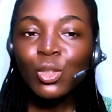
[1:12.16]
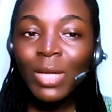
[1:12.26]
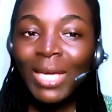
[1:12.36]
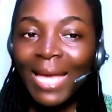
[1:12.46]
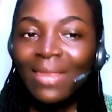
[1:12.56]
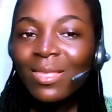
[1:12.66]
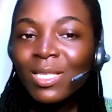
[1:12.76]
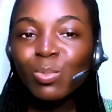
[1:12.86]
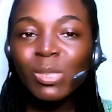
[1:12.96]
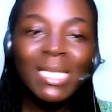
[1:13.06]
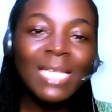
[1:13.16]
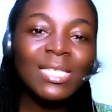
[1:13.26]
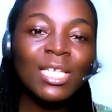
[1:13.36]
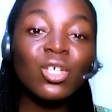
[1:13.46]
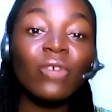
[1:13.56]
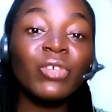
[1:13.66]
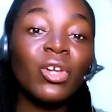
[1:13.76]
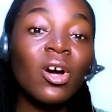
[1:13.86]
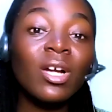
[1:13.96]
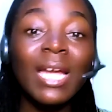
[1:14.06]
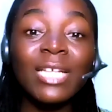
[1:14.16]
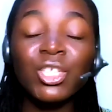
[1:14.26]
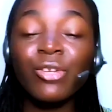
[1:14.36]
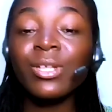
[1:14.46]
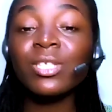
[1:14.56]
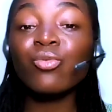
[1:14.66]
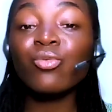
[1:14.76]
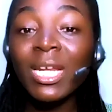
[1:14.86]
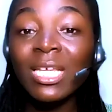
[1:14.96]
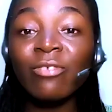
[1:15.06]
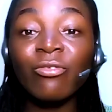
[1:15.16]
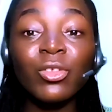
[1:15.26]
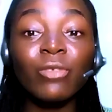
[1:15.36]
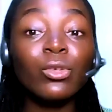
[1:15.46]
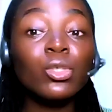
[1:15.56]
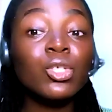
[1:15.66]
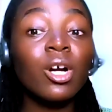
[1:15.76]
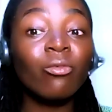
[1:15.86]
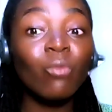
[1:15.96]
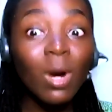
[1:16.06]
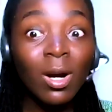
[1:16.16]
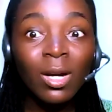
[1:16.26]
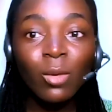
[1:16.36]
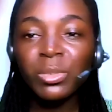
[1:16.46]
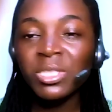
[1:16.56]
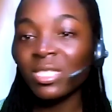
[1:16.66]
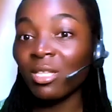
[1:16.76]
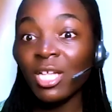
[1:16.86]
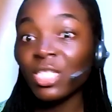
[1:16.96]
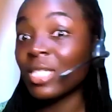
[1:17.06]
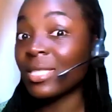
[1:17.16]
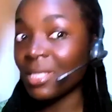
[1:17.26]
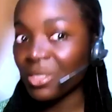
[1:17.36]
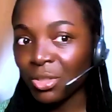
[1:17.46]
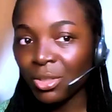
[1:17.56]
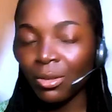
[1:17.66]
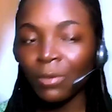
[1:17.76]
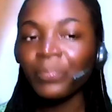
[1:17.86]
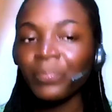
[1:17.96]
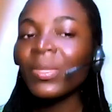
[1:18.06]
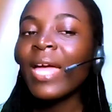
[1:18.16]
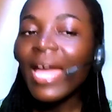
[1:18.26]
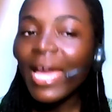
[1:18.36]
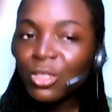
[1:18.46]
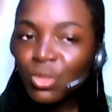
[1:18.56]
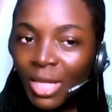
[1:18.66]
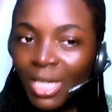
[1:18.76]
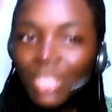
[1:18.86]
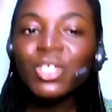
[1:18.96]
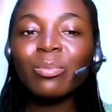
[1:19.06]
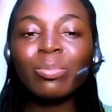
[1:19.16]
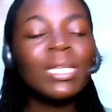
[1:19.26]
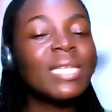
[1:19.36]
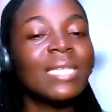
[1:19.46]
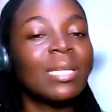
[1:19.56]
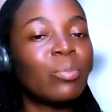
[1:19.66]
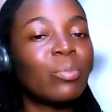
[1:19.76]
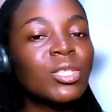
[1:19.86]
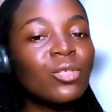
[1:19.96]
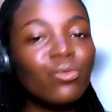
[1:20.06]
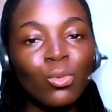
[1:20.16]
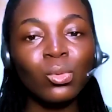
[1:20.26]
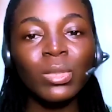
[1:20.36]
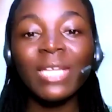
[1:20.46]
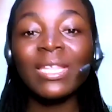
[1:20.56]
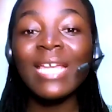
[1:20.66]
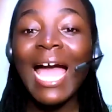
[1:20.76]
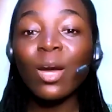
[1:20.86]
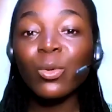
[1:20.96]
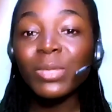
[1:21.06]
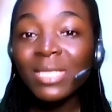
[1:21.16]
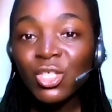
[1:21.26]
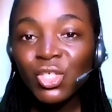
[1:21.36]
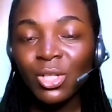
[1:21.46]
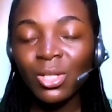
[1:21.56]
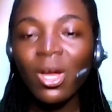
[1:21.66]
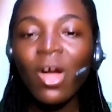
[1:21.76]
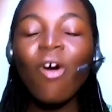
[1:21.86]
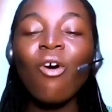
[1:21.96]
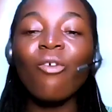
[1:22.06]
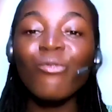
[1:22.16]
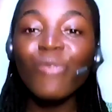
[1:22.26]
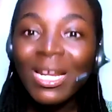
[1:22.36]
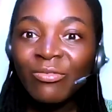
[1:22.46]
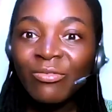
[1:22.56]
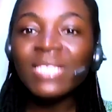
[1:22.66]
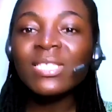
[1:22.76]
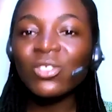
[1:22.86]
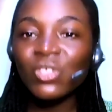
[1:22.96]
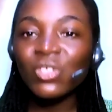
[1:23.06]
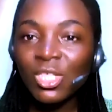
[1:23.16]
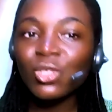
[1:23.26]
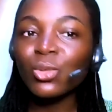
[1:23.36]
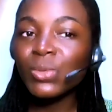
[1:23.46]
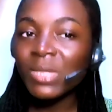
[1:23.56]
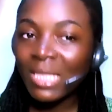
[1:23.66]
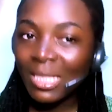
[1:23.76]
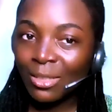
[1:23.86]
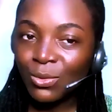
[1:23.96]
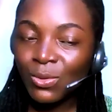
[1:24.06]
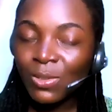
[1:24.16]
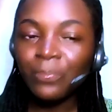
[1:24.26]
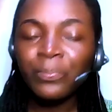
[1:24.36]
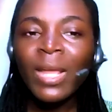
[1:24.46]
To get this percentage of young Nigerians ready for the future of work, which is largely digital, education plays an important role in the acquisition of relevant digital skills.